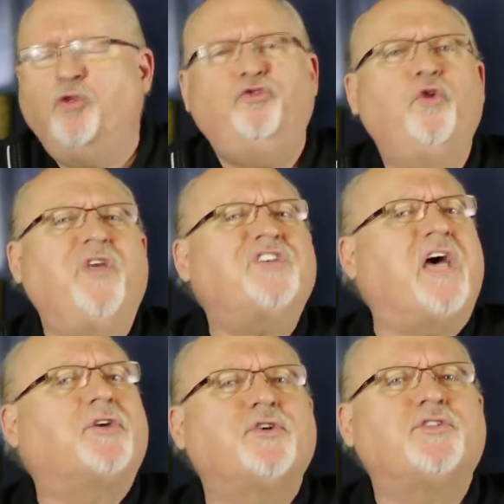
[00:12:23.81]
Do this
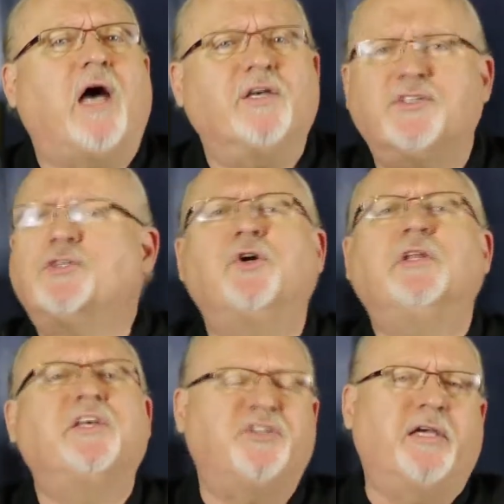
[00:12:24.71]
exercise. It's a
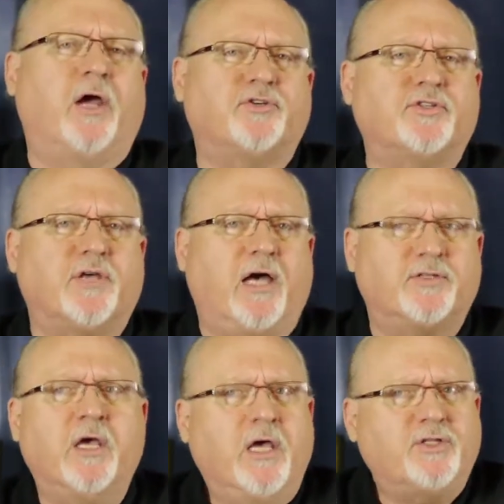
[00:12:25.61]
good listening
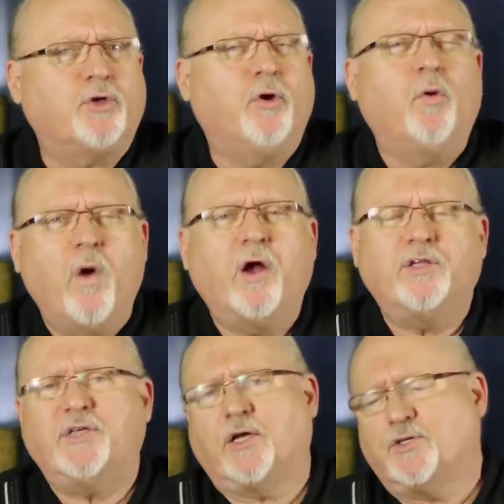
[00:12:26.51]
exercise. It's a good
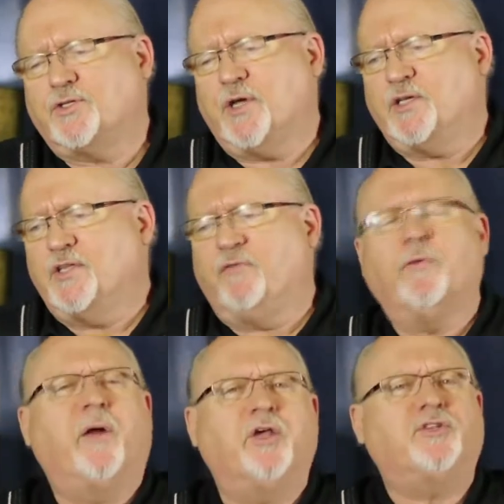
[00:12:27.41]
awareness exercise, and
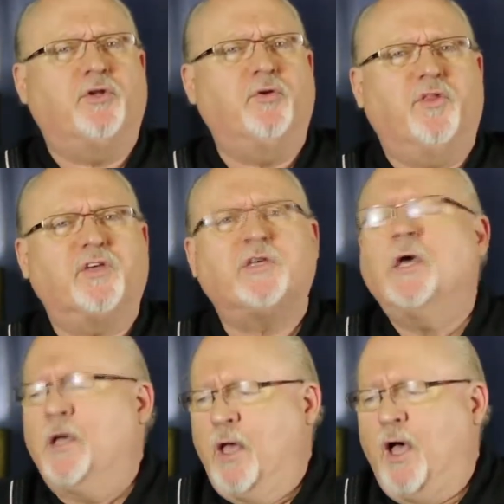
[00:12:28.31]
everybody should do this
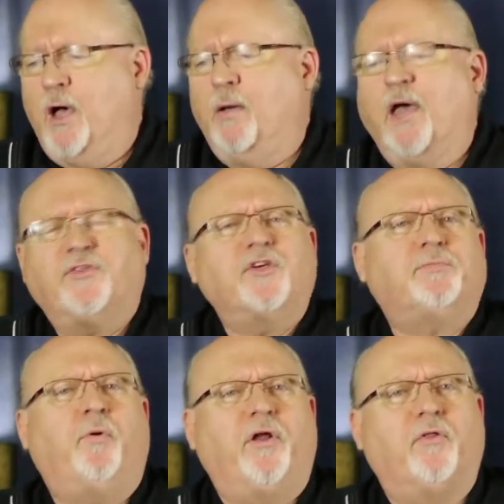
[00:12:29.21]
at this
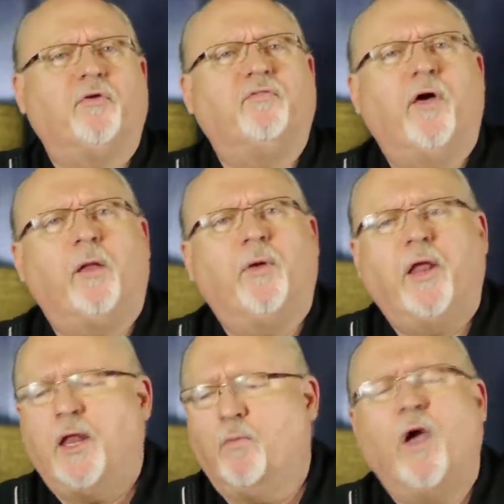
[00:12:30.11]
point of their development
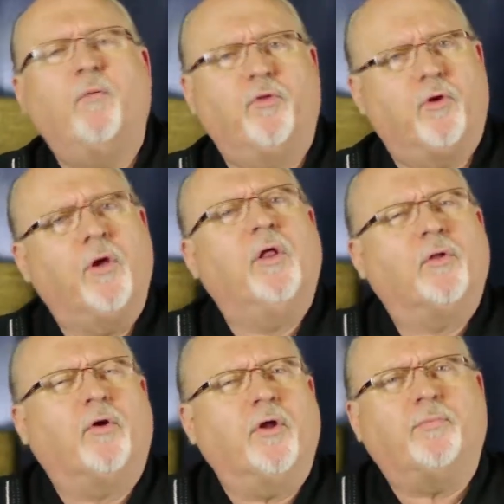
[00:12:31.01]
anyway when they're
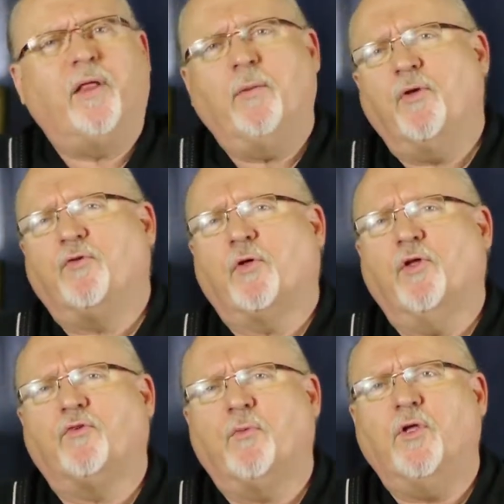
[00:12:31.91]
learning to play a musical
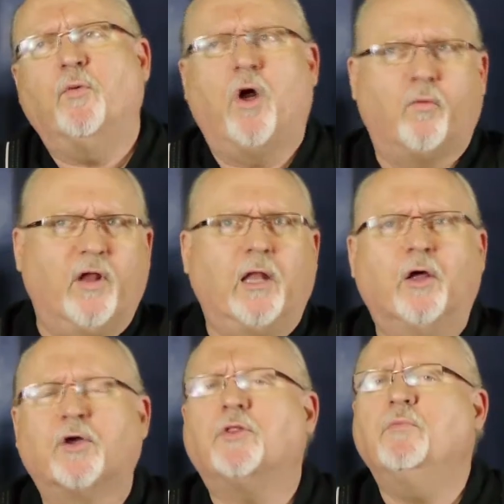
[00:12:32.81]
instrument. You want to really
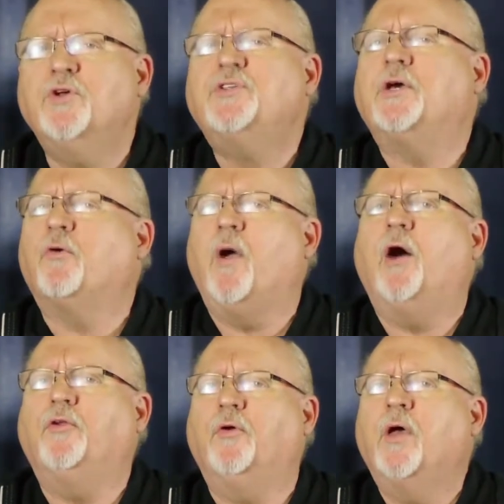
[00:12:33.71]
look at the music
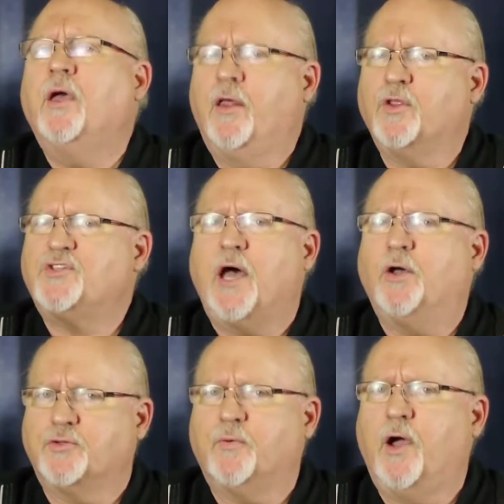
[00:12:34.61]
around you and the
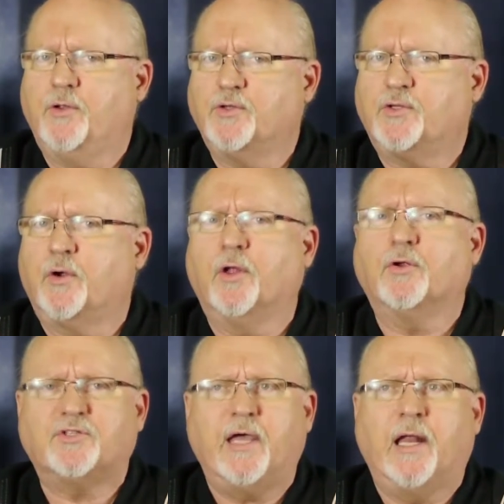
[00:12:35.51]
sounds around you, start
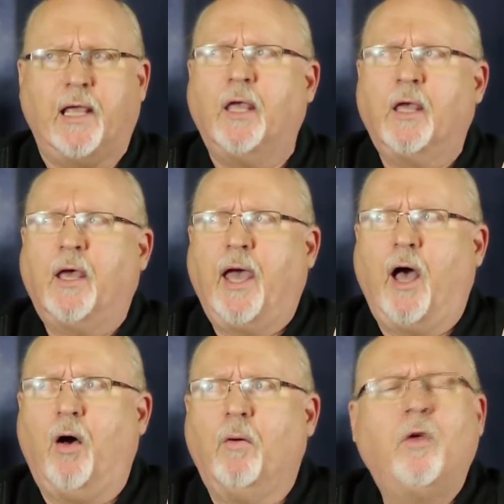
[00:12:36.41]
understanding
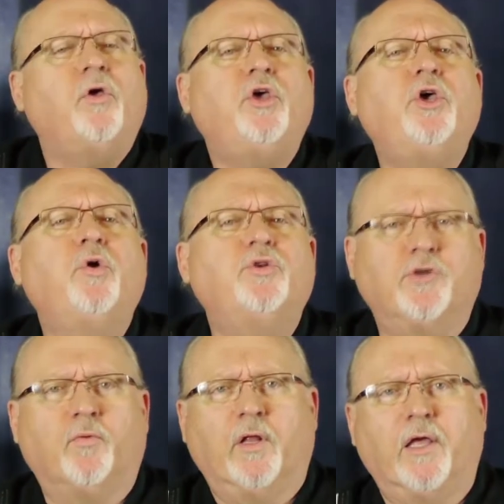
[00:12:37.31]
how huge
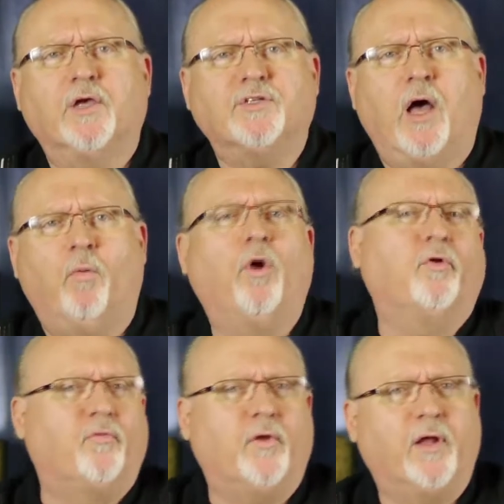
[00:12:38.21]
it really is and how
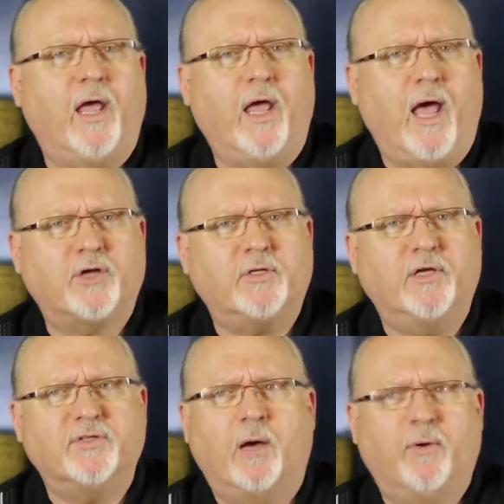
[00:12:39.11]
wonderful it actually
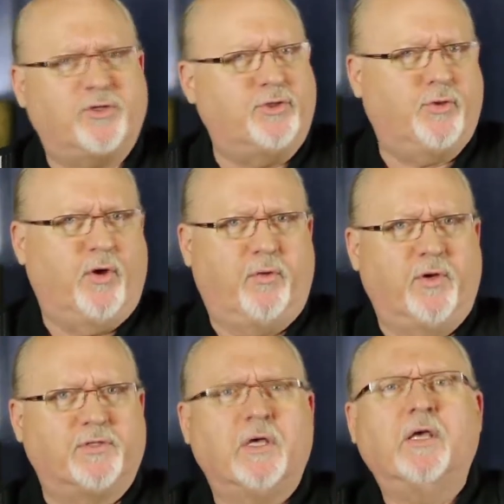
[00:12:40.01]
is and how much joy there
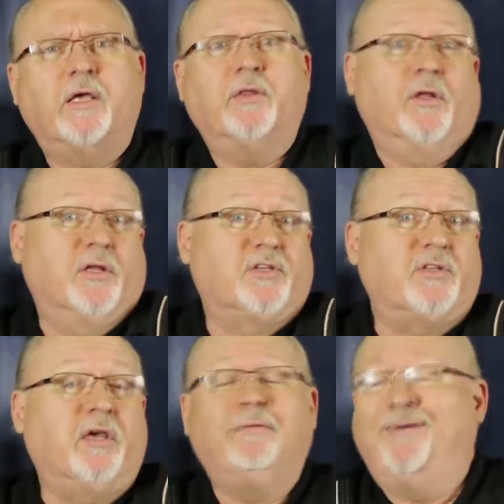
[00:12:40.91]
is in the
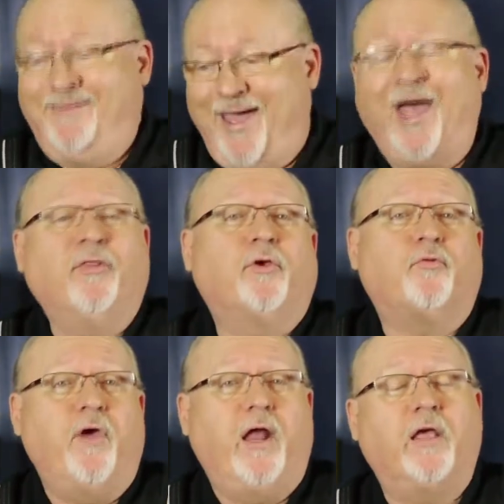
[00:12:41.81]
listening and the
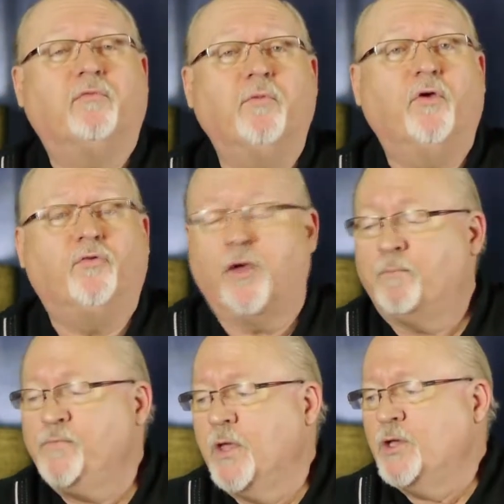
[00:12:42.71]
creating of music.
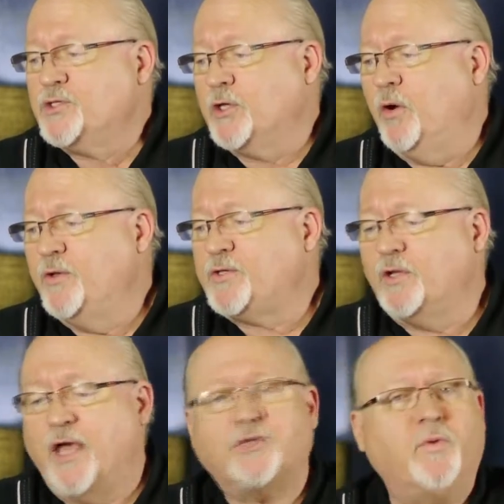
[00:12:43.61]
So
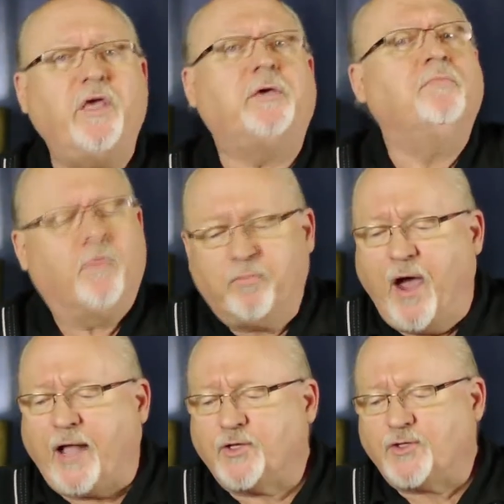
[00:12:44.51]
until next week,
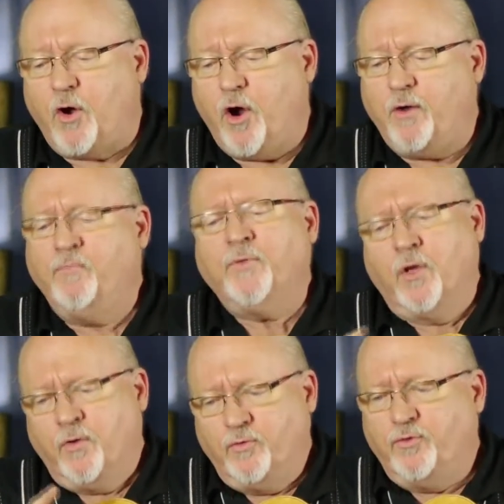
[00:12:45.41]
practice hard.
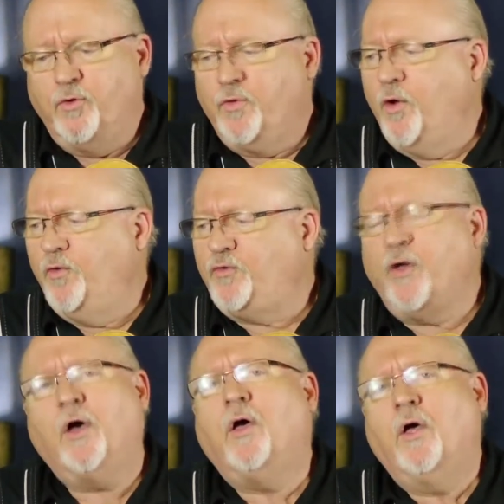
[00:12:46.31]
Do those,
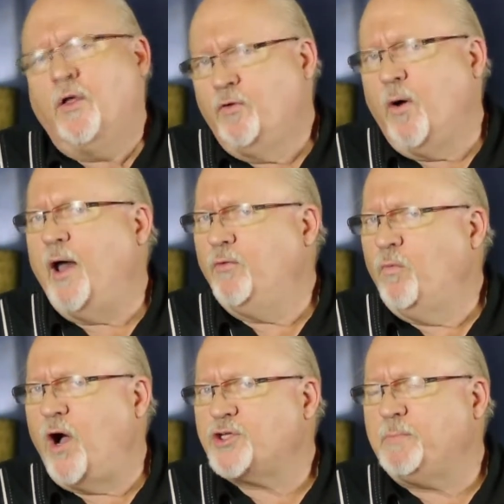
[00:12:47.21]
go out and
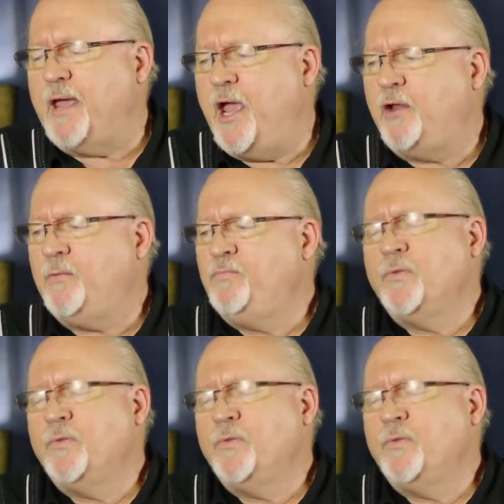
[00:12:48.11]
watch a band.